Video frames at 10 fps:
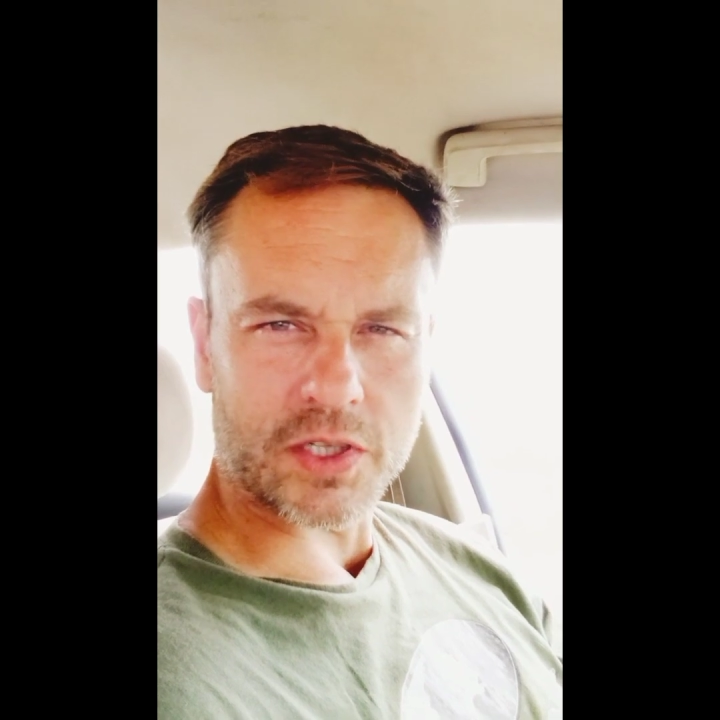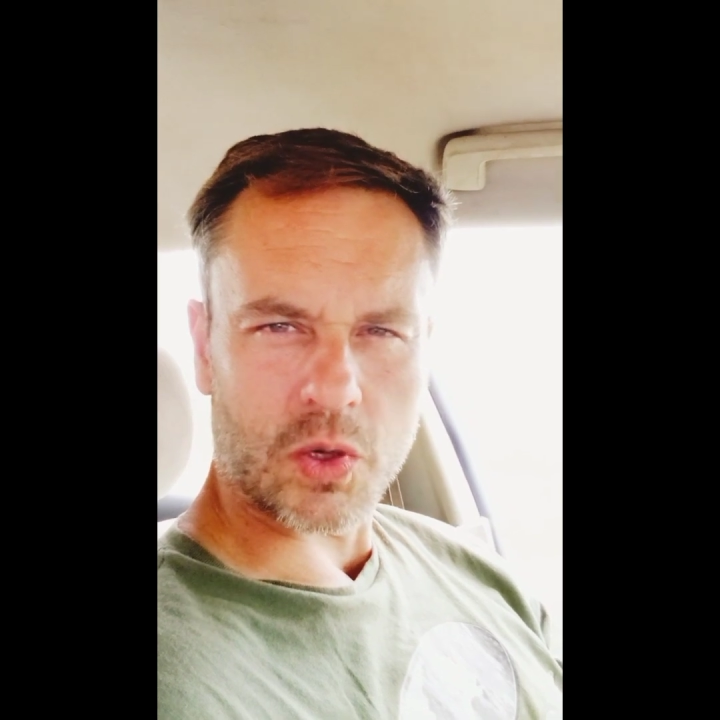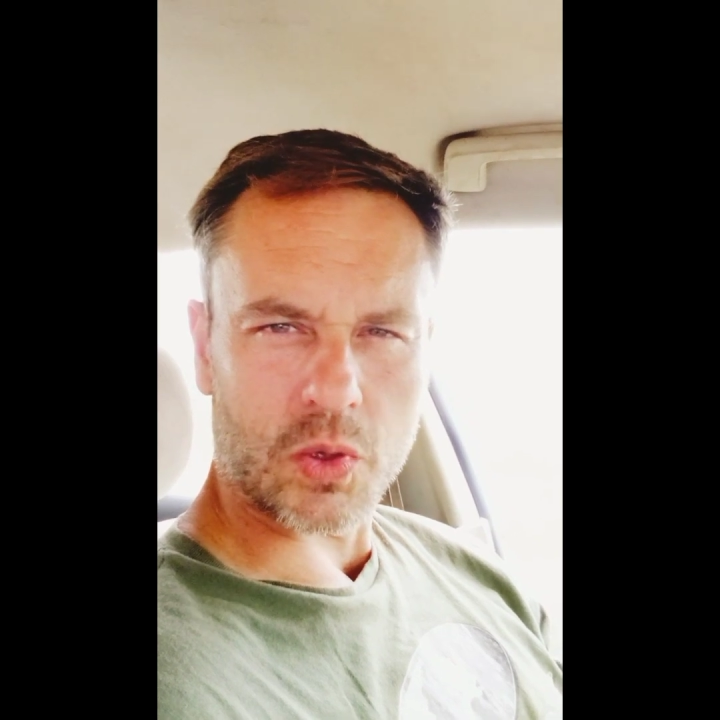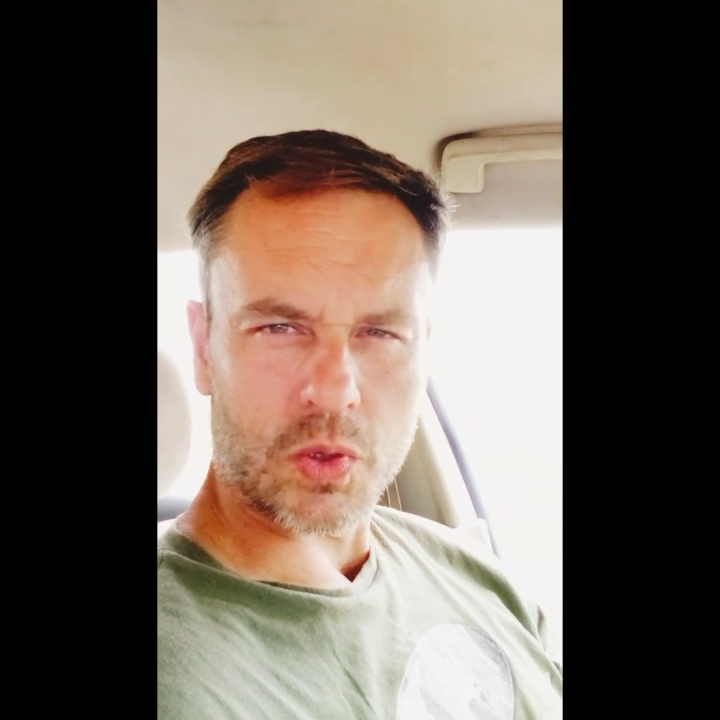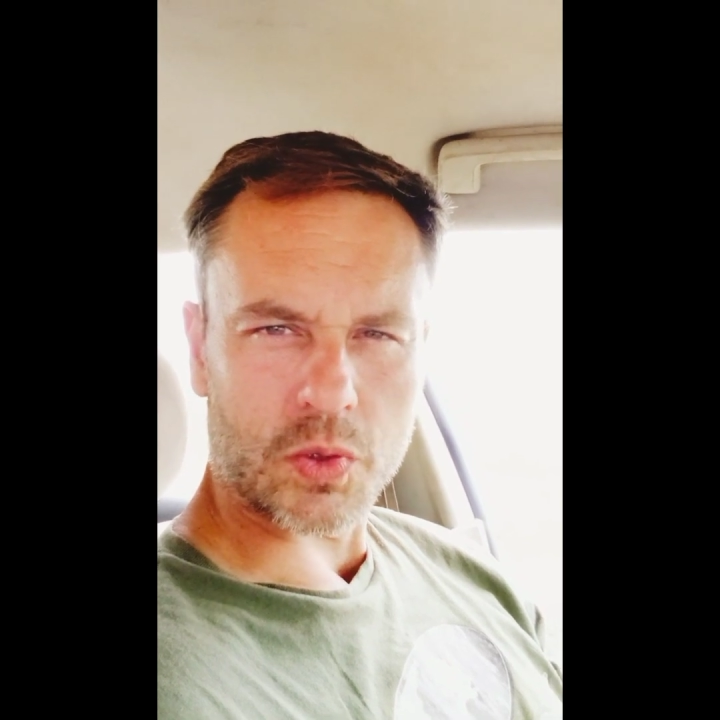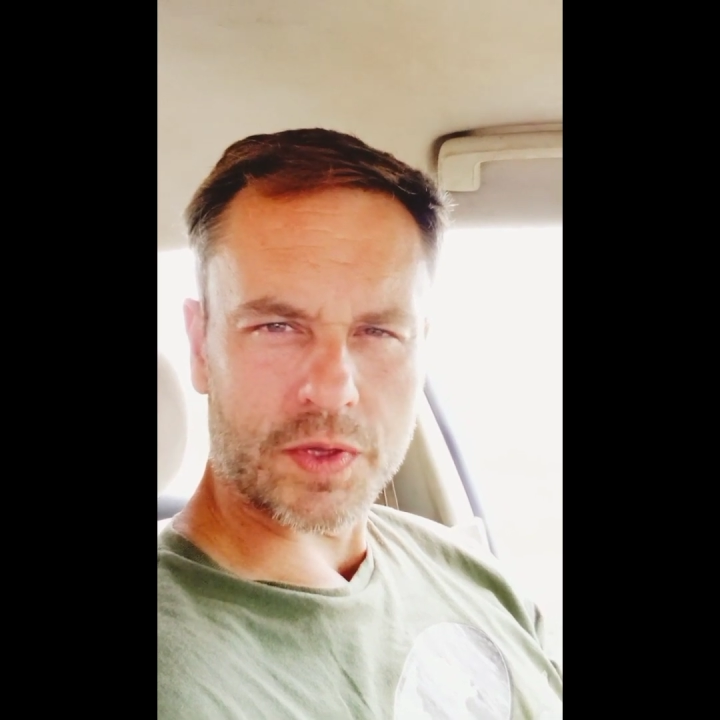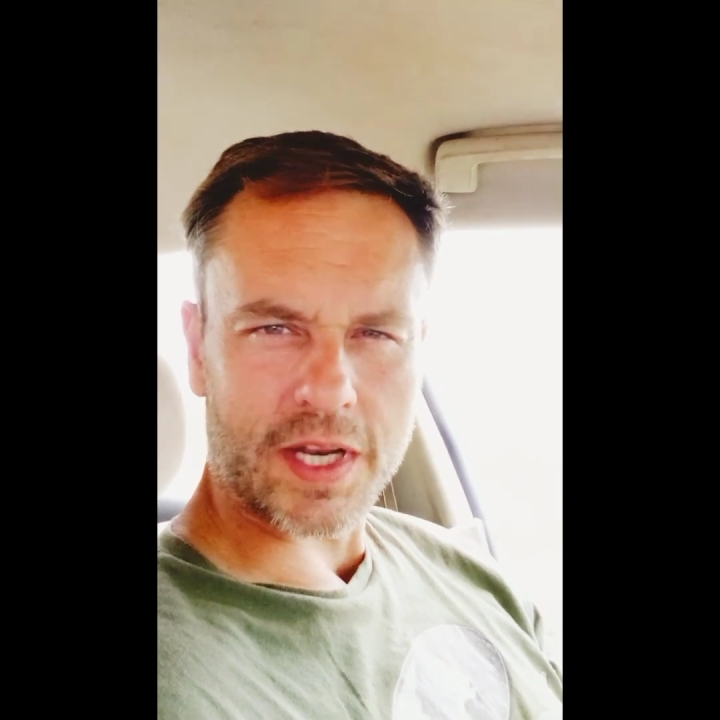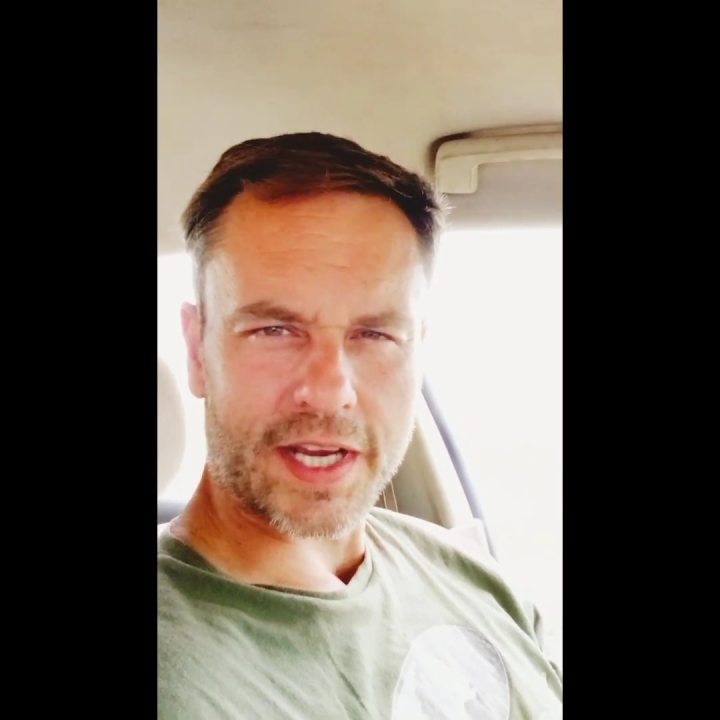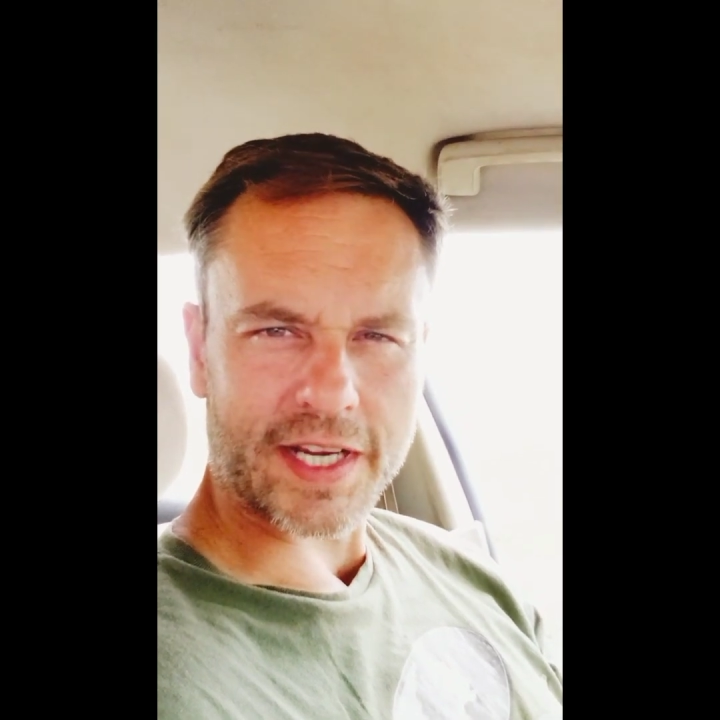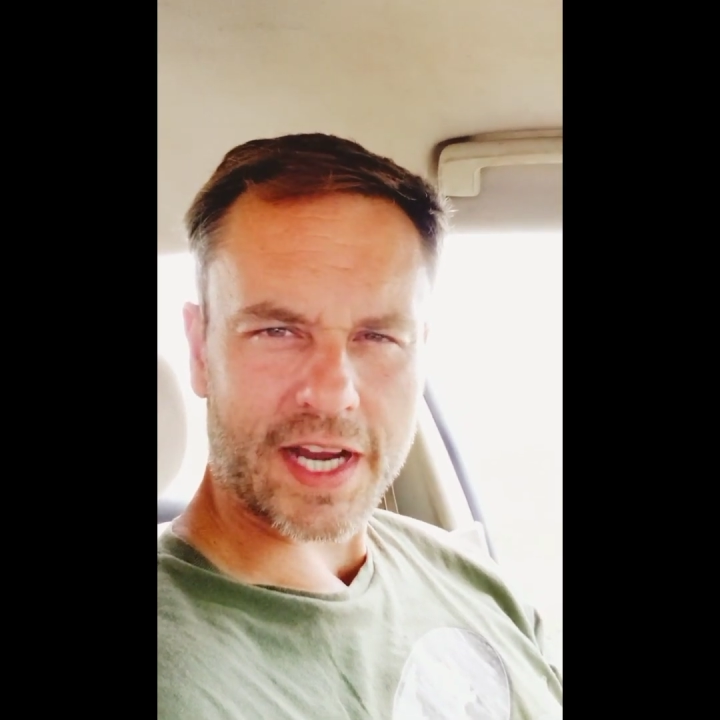gold that
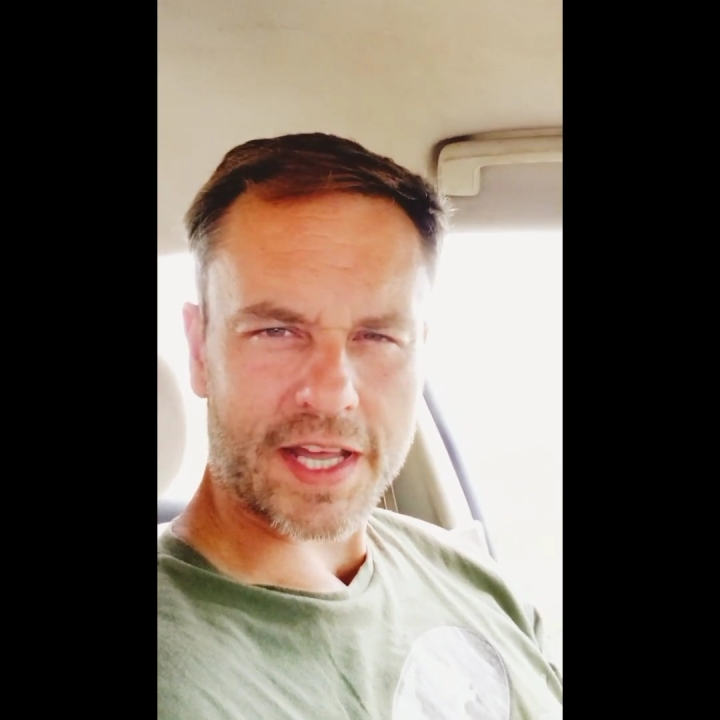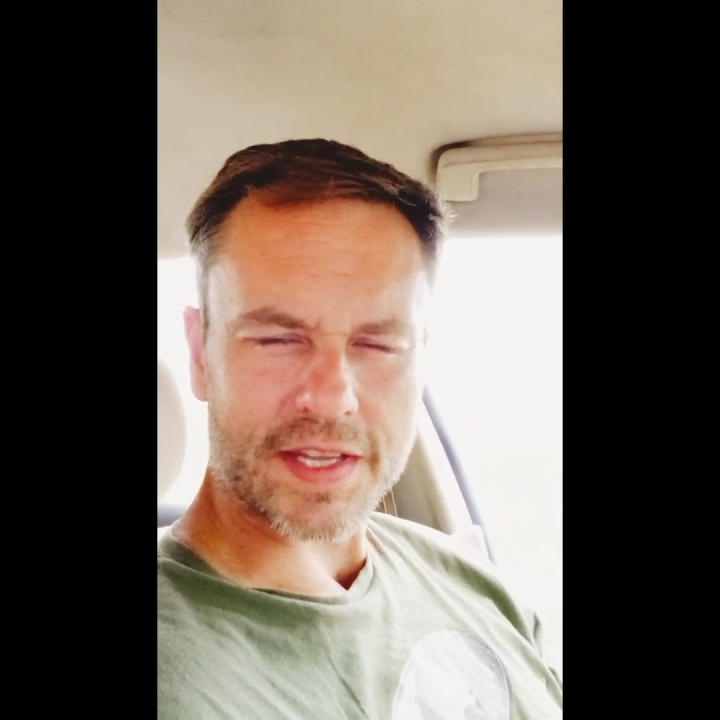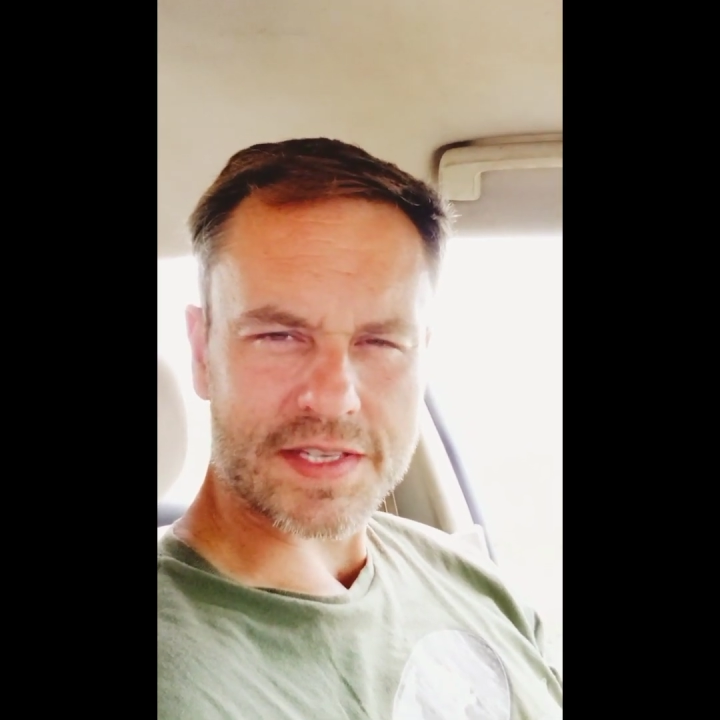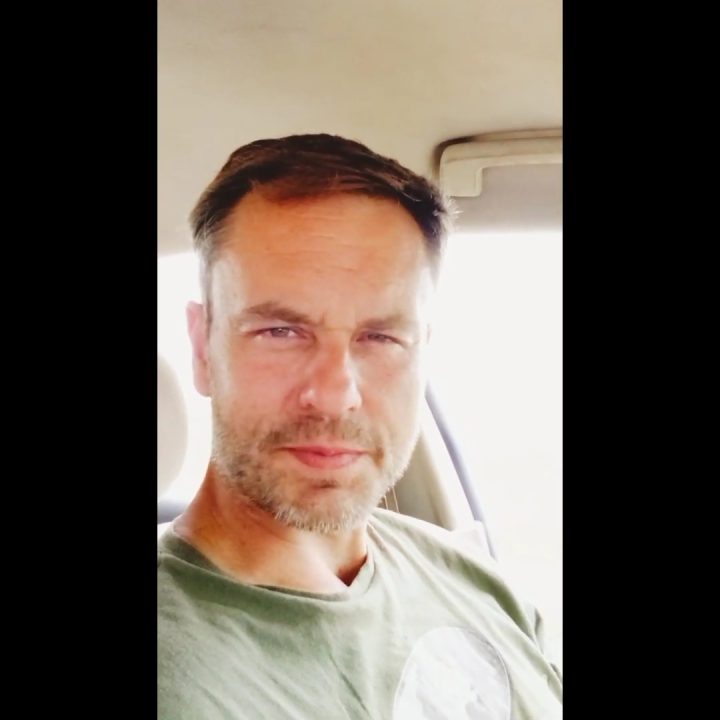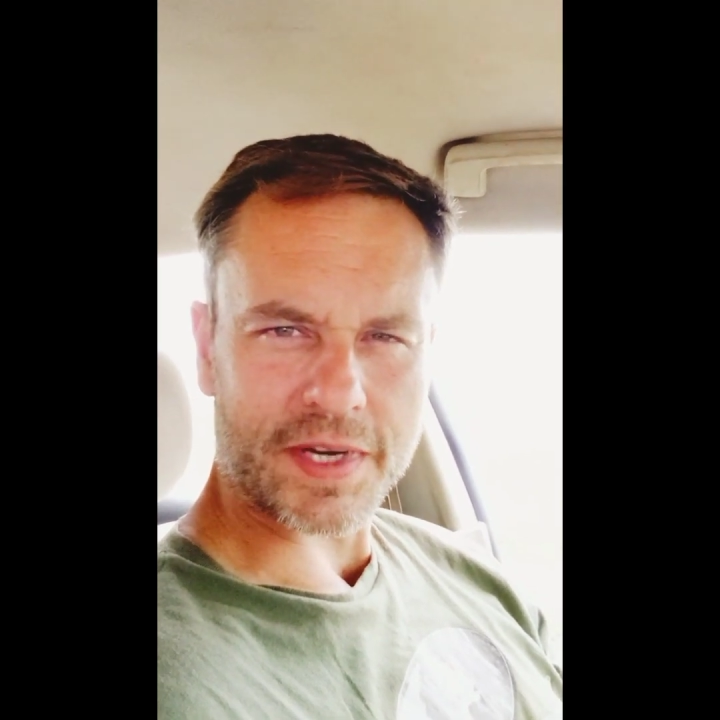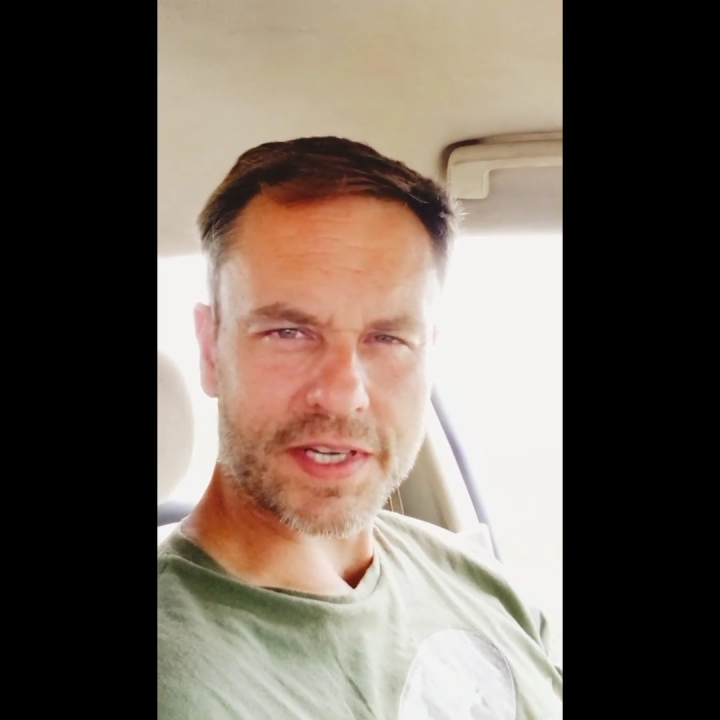I got this